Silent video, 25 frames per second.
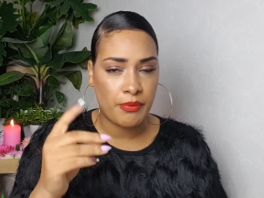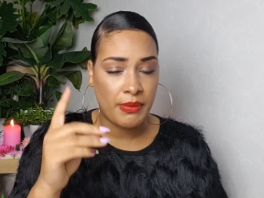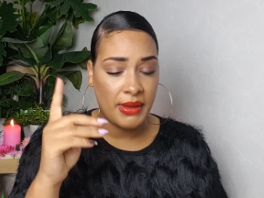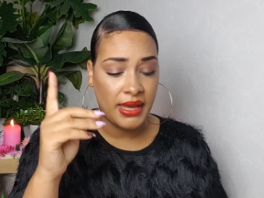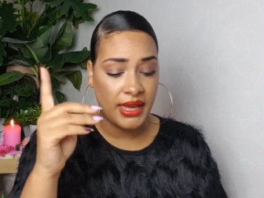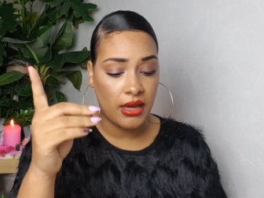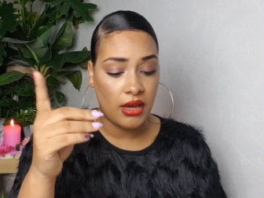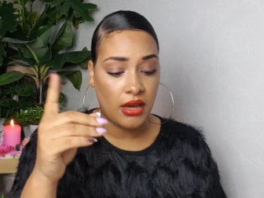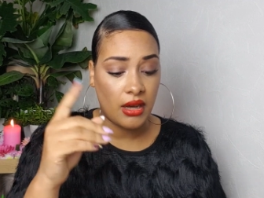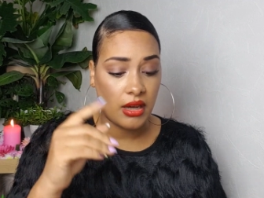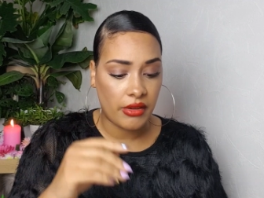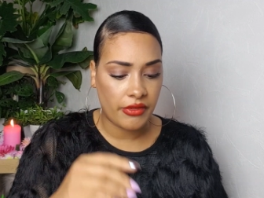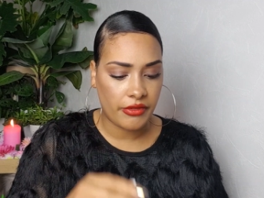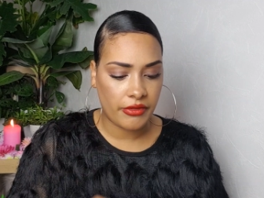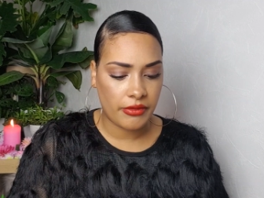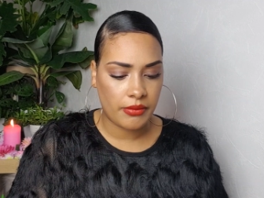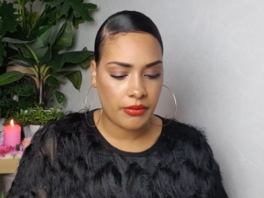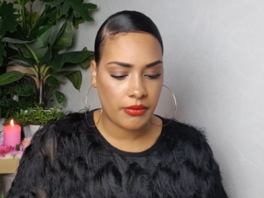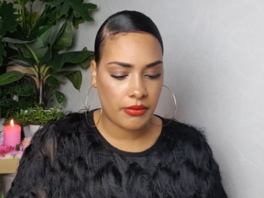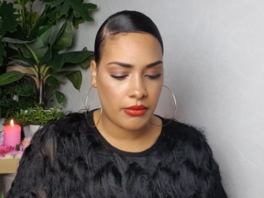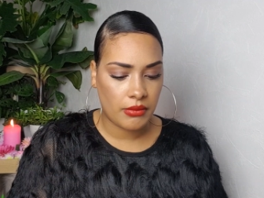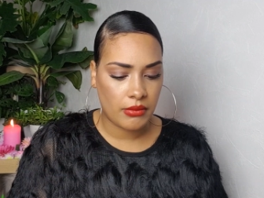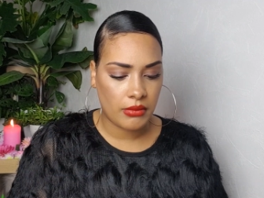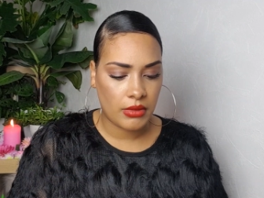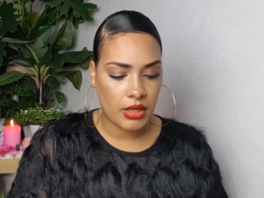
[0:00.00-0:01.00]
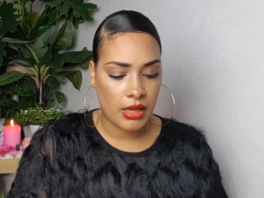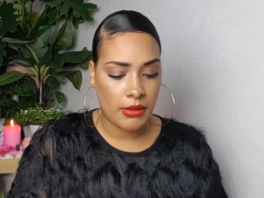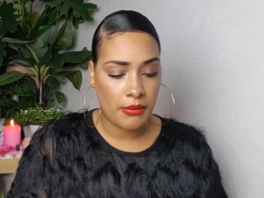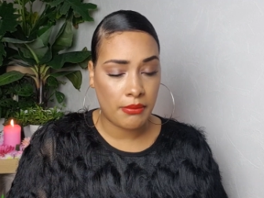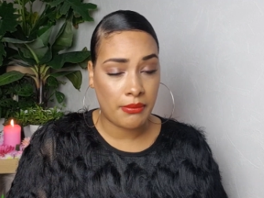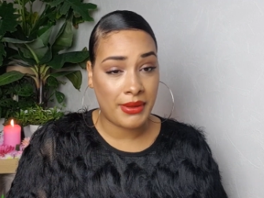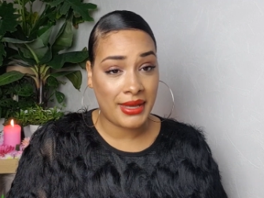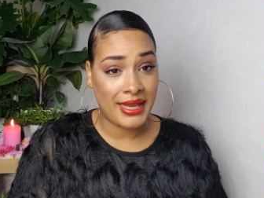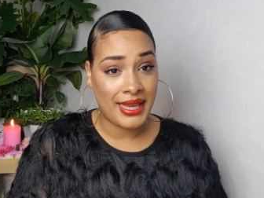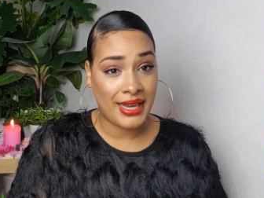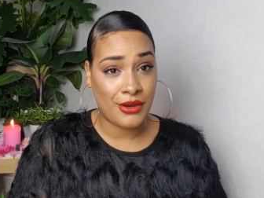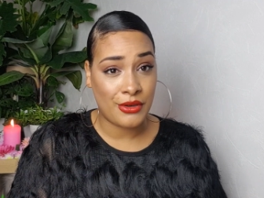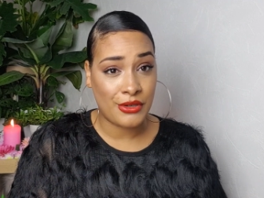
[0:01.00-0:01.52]
pay off and
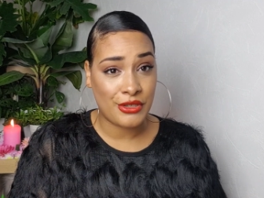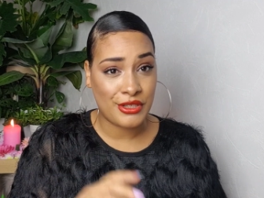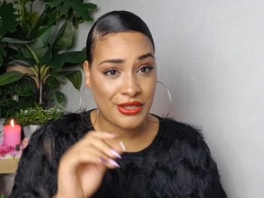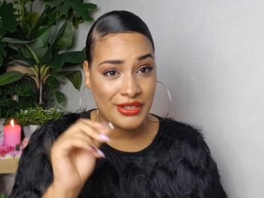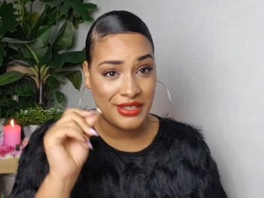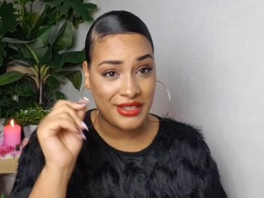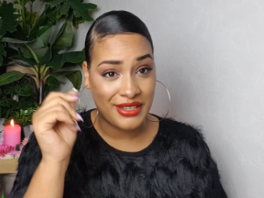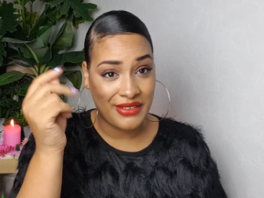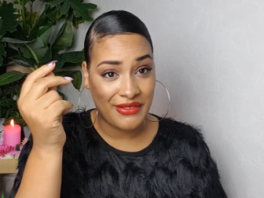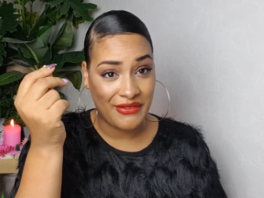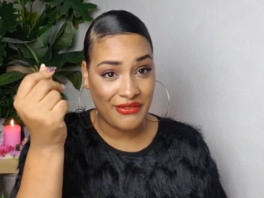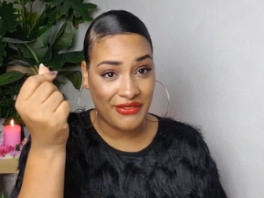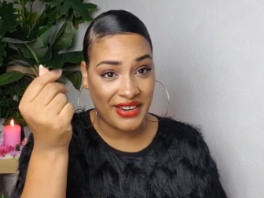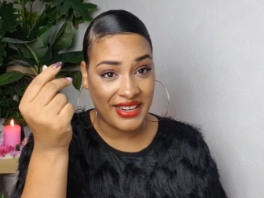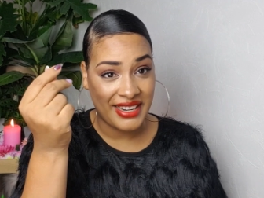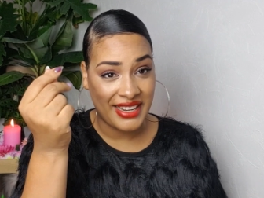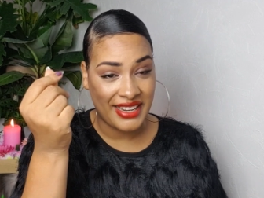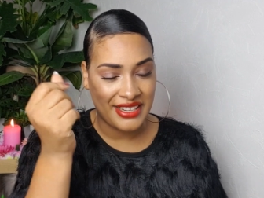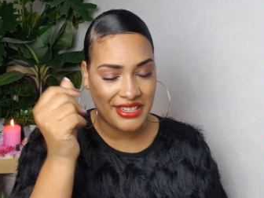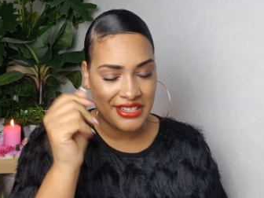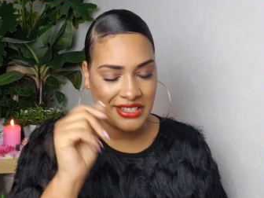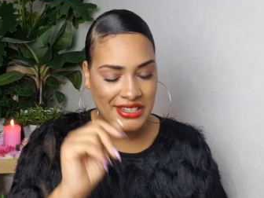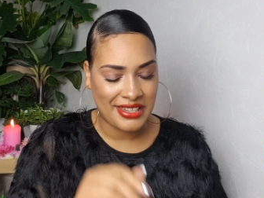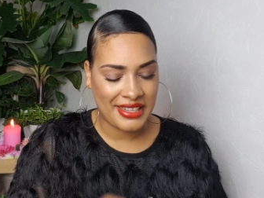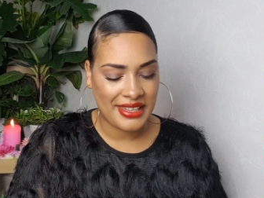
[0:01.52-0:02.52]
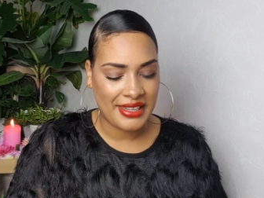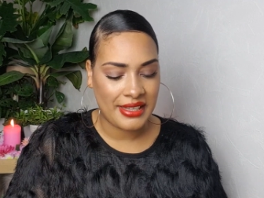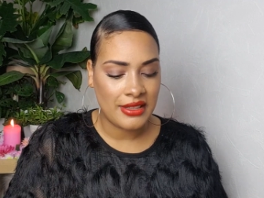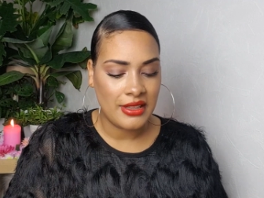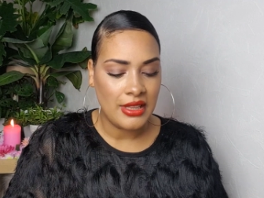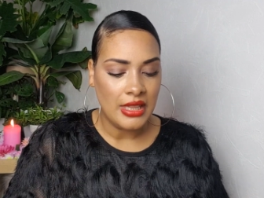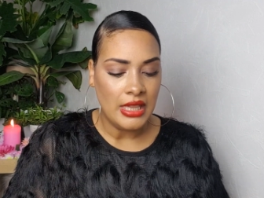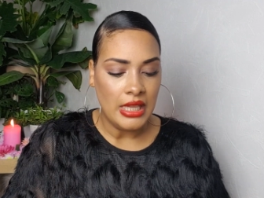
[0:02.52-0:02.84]
pay out financially.